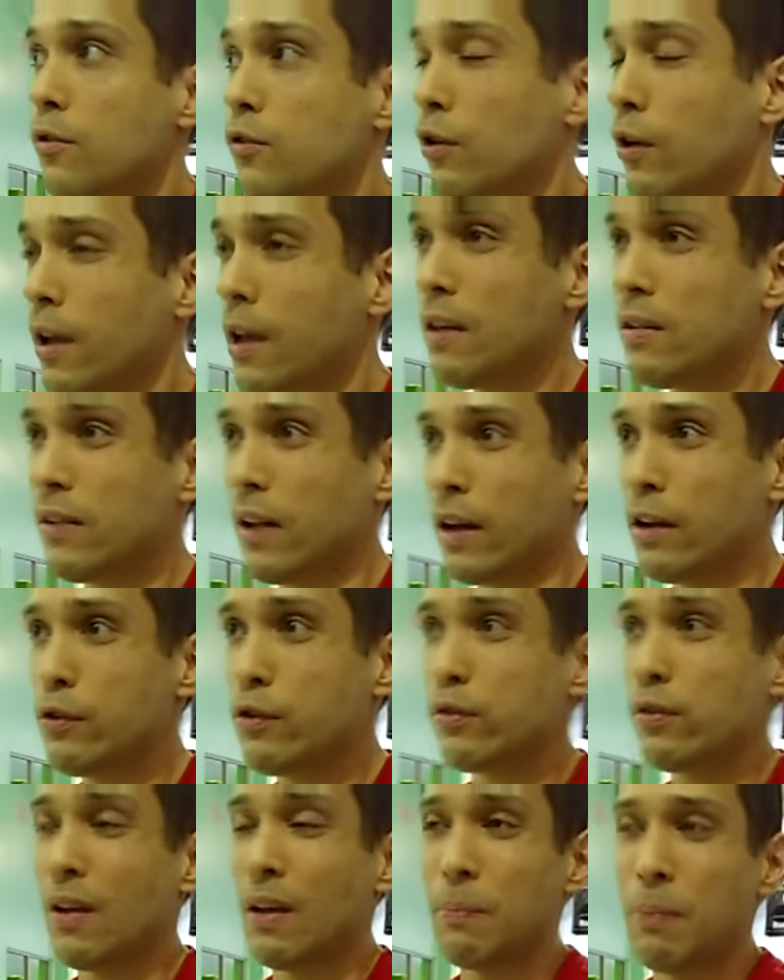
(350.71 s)
So yes, I
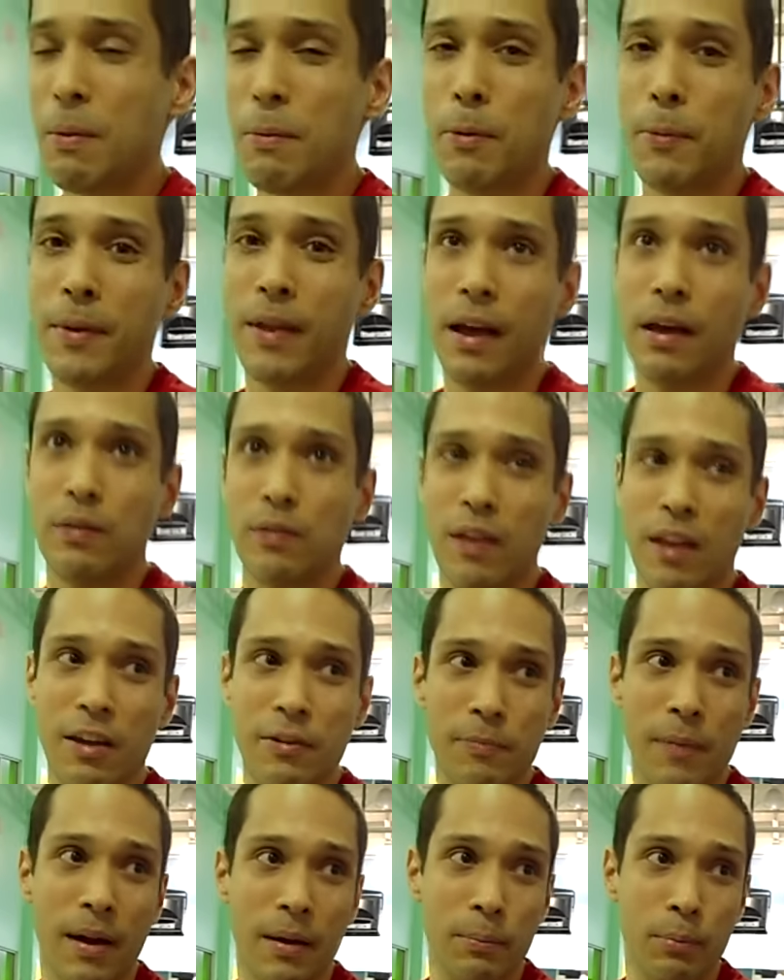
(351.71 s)
understand people have been asking
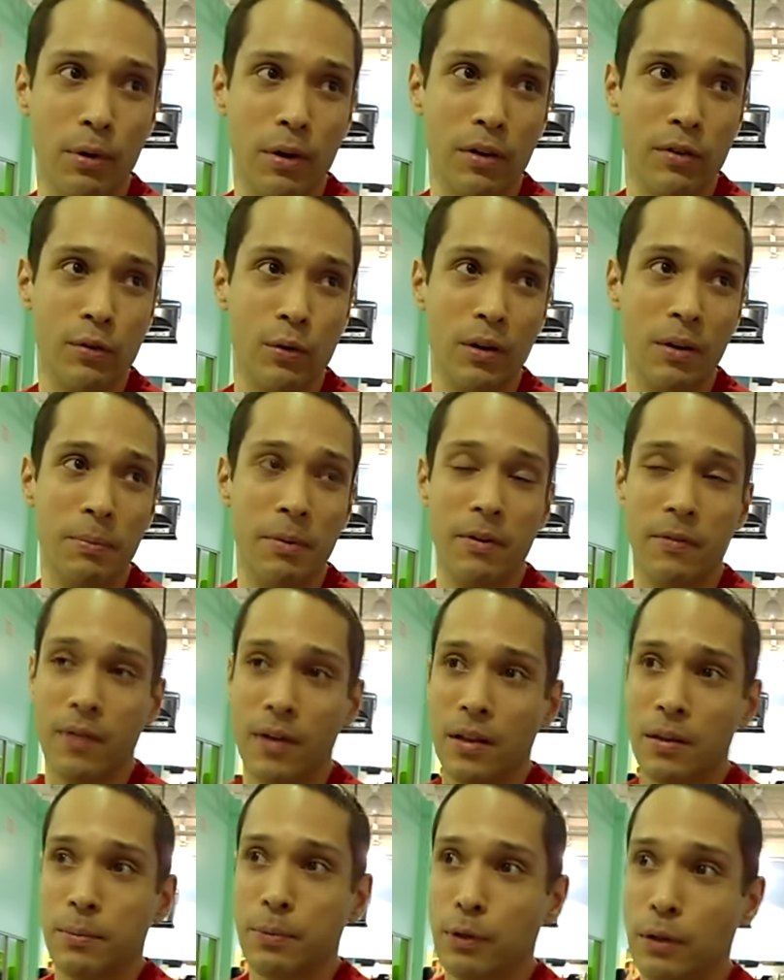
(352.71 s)
if my book is going to be
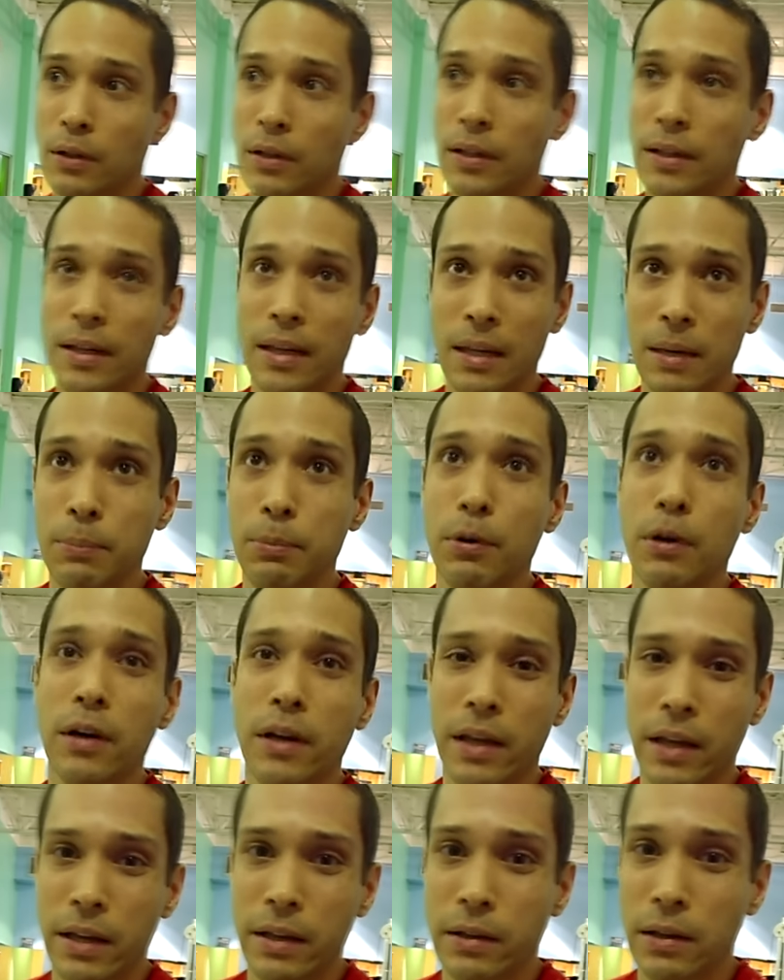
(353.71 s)
available,
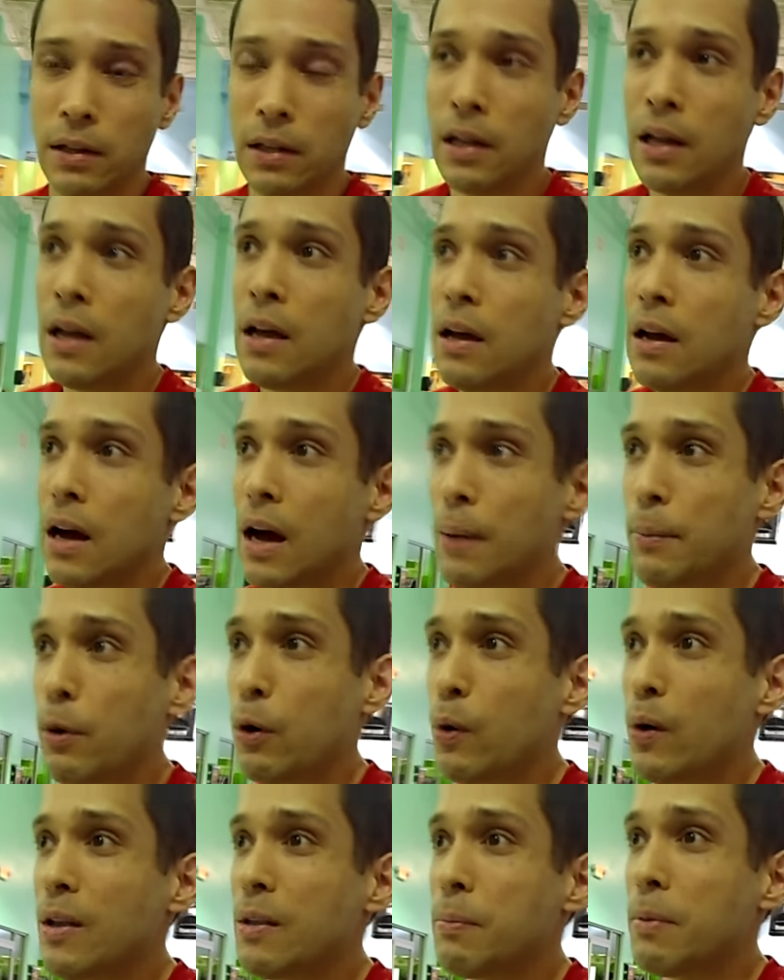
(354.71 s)
ebook, Kindle. I'm
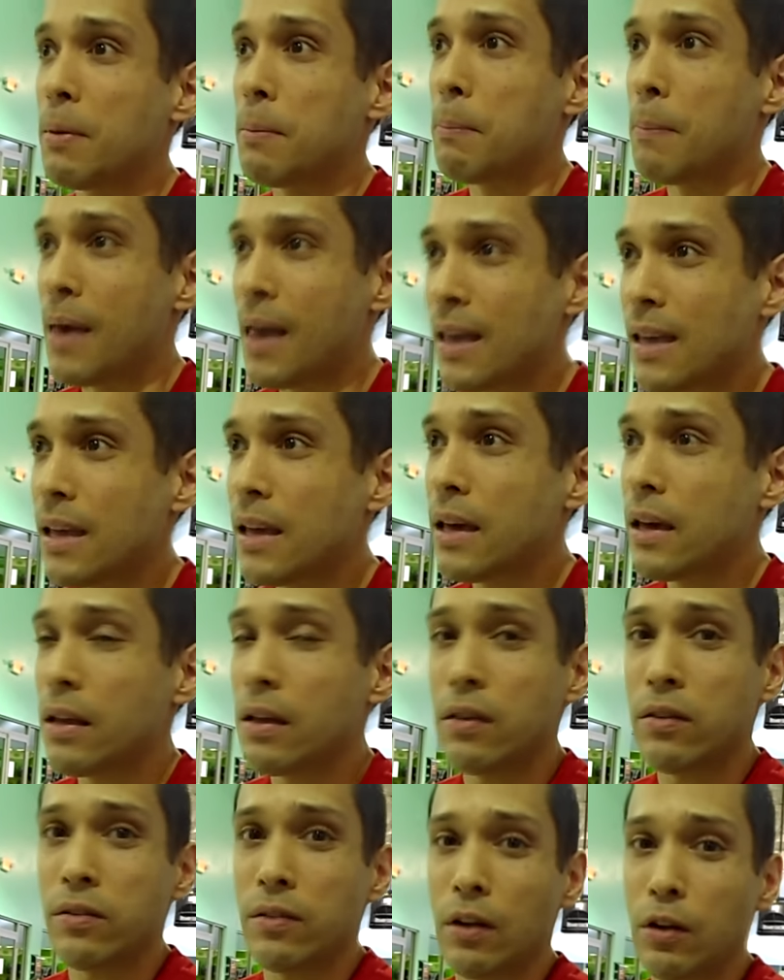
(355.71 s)
going to be making
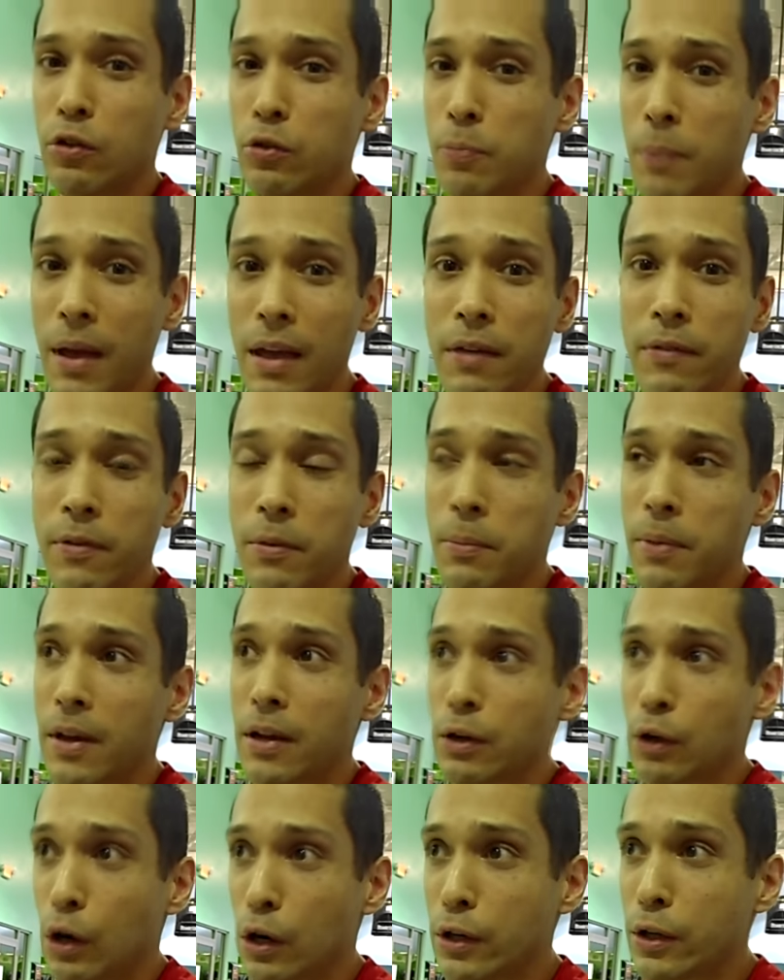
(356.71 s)
it as such. May even
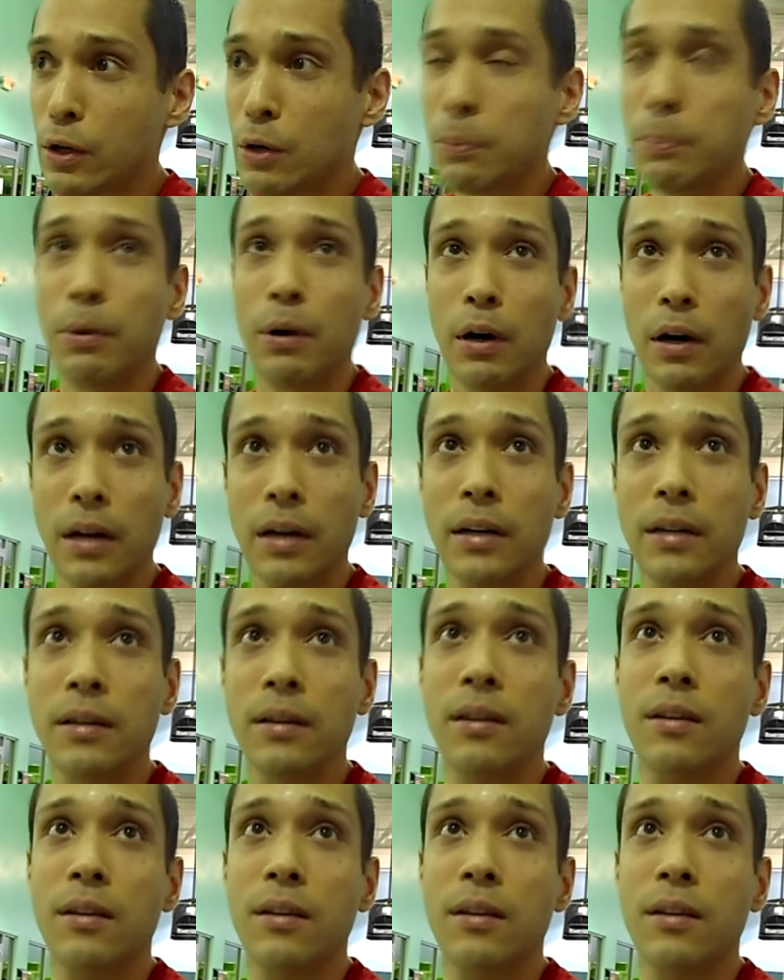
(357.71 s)
be an audiobook.